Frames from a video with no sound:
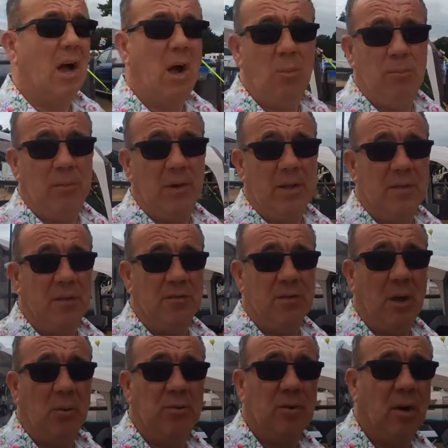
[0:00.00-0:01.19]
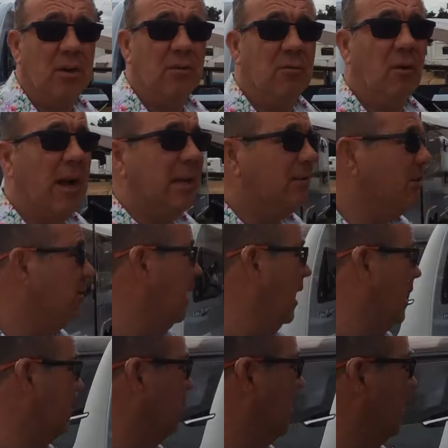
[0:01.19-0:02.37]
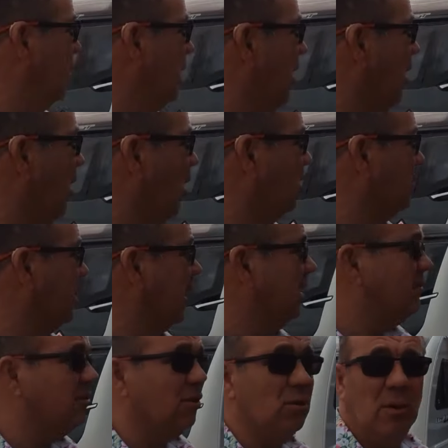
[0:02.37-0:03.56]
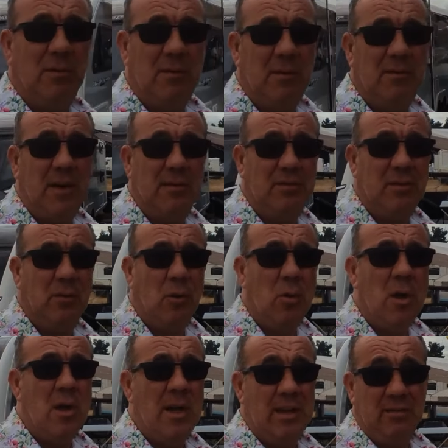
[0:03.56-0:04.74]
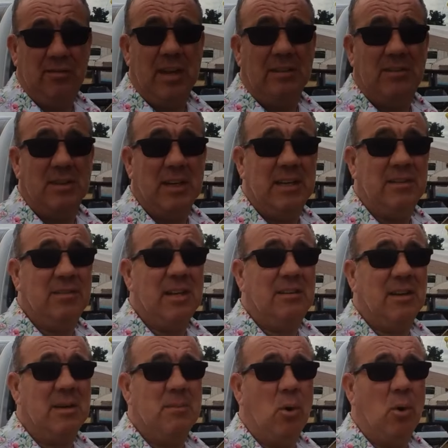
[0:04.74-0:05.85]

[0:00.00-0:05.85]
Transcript: hopefully there's no sign of rain today but we are day two of the festival it's saturday saturday